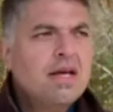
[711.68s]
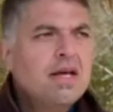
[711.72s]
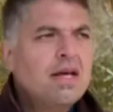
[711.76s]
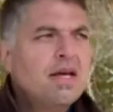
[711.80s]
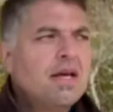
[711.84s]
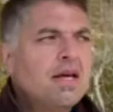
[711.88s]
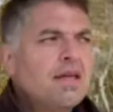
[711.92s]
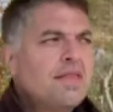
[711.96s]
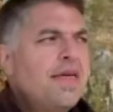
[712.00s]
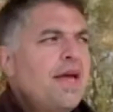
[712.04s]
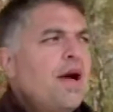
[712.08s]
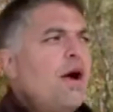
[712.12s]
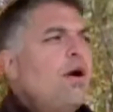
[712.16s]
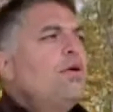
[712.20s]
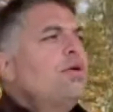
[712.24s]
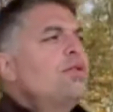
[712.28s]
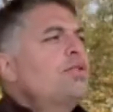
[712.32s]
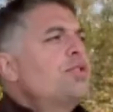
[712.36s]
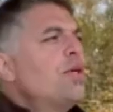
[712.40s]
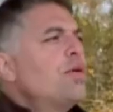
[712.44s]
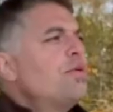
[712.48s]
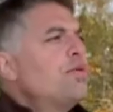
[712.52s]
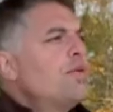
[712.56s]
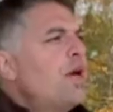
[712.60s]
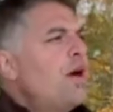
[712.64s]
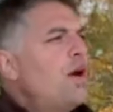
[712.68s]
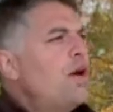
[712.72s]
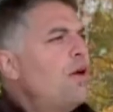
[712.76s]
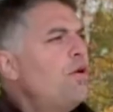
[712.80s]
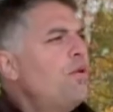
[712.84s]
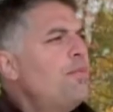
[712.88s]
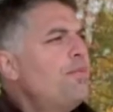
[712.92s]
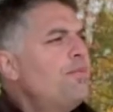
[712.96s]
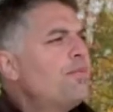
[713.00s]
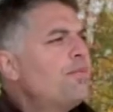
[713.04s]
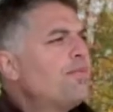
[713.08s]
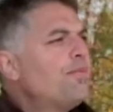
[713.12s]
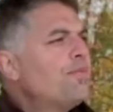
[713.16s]
They also
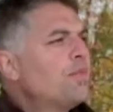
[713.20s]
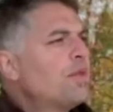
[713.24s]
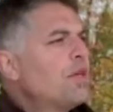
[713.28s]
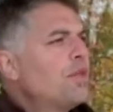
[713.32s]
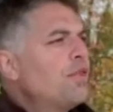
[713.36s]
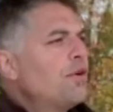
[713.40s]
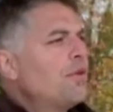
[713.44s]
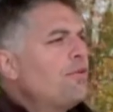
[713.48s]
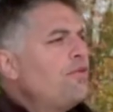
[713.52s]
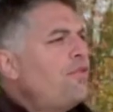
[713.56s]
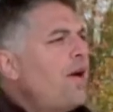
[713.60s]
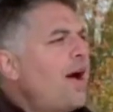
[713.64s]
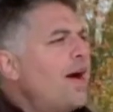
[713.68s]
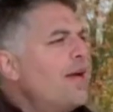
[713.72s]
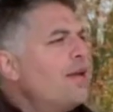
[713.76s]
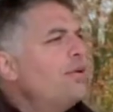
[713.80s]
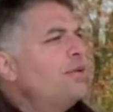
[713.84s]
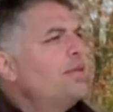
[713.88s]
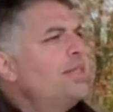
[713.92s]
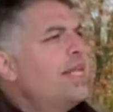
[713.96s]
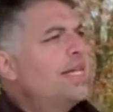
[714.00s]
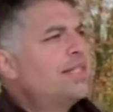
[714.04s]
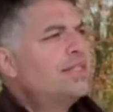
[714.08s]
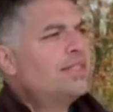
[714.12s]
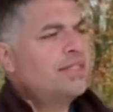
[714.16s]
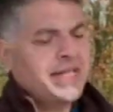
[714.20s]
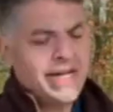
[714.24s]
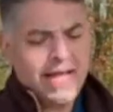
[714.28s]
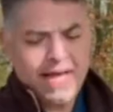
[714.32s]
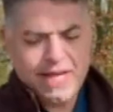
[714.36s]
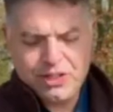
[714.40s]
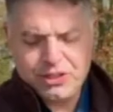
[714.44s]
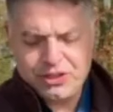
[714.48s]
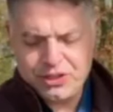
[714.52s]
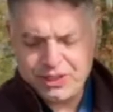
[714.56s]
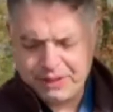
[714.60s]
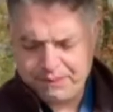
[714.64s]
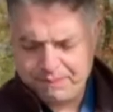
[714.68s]
know their final
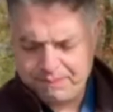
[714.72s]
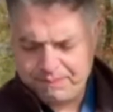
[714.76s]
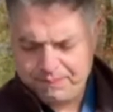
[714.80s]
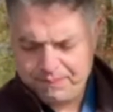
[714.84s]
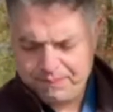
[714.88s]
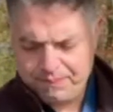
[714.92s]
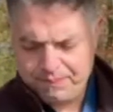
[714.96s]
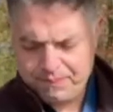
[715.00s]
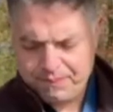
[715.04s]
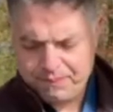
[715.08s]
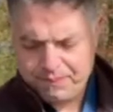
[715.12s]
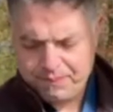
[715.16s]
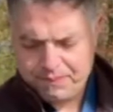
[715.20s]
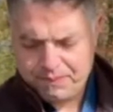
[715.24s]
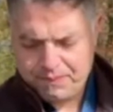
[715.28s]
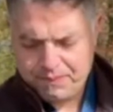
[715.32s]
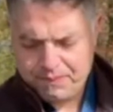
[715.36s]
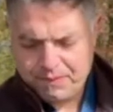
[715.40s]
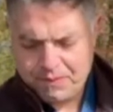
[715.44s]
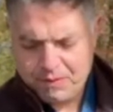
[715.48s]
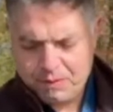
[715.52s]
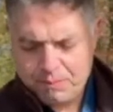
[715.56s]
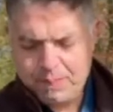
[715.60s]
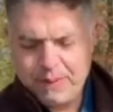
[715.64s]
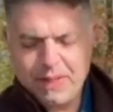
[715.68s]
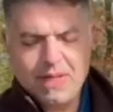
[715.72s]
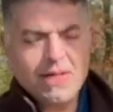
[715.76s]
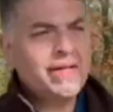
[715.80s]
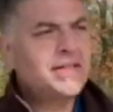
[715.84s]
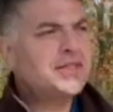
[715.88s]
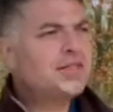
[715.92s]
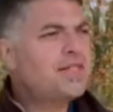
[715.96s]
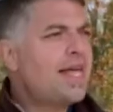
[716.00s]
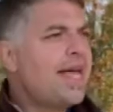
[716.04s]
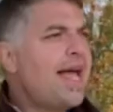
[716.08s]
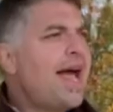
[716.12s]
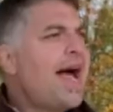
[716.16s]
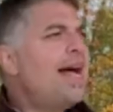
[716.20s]
destination, because
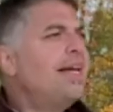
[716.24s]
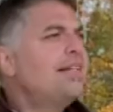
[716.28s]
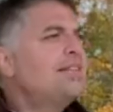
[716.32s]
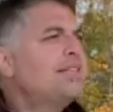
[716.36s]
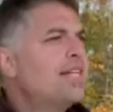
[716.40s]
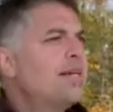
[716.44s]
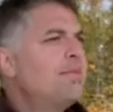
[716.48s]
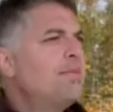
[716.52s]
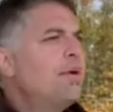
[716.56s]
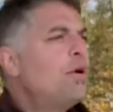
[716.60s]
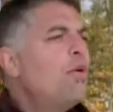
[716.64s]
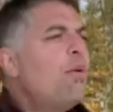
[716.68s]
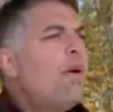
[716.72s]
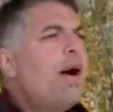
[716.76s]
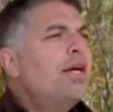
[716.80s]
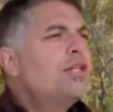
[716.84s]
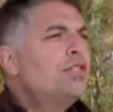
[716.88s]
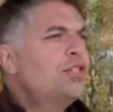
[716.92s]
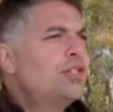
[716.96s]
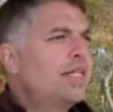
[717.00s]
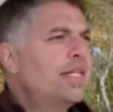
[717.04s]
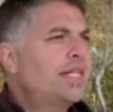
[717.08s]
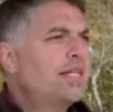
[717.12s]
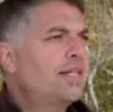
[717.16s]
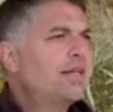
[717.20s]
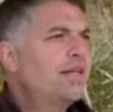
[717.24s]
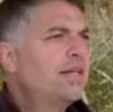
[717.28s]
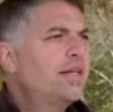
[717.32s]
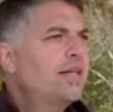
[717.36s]
they ask him a question.